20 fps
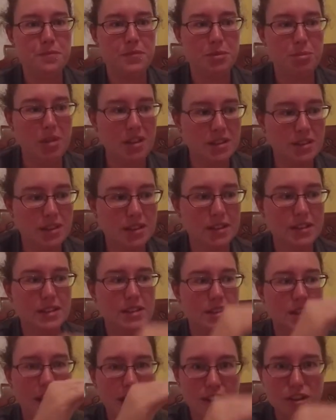basically
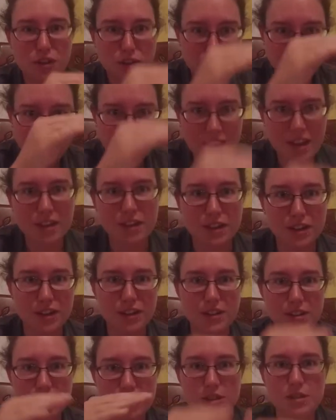slide your
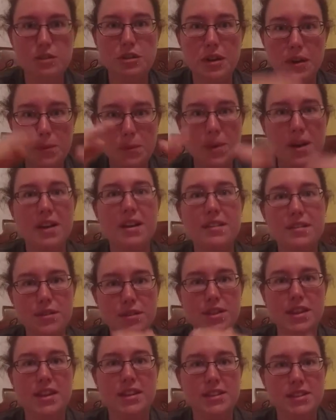fader to wherever
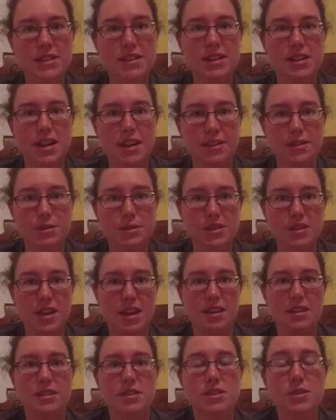they sit on those scales.